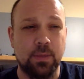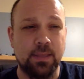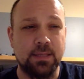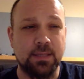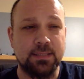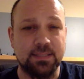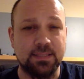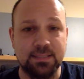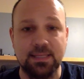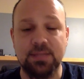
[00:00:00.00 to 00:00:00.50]

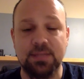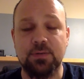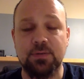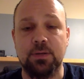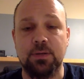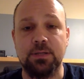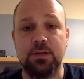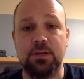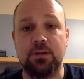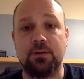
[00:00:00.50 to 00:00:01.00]
success
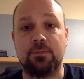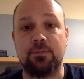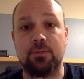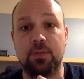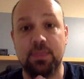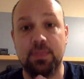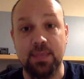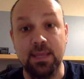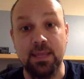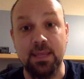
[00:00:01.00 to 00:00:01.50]
criteria
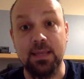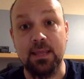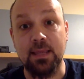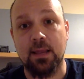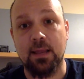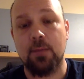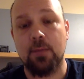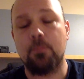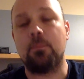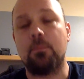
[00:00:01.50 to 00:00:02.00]
for
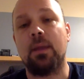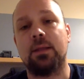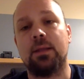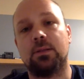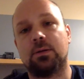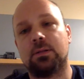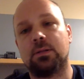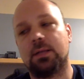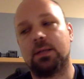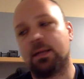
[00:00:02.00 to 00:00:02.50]
thinking might
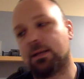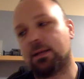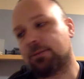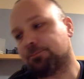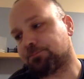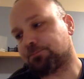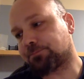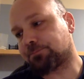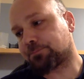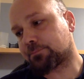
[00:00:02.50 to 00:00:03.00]
look
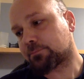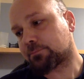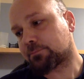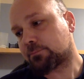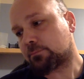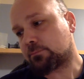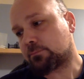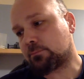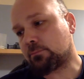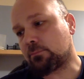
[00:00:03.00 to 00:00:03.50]
like.
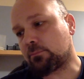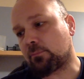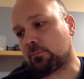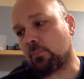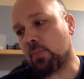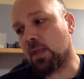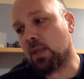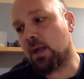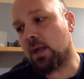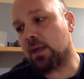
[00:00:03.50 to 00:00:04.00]

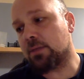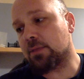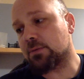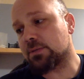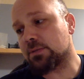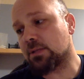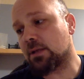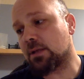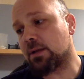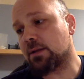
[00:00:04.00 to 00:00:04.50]

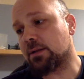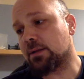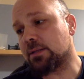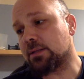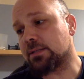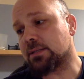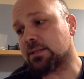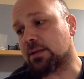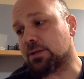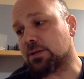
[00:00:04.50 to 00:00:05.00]
There's a lot of good
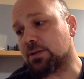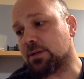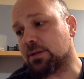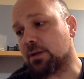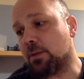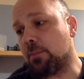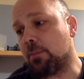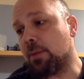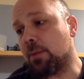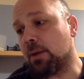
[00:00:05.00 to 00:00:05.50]

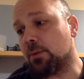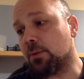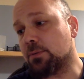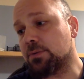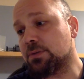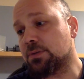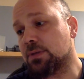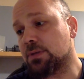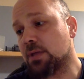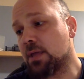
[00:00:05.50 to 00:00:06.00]
discussion about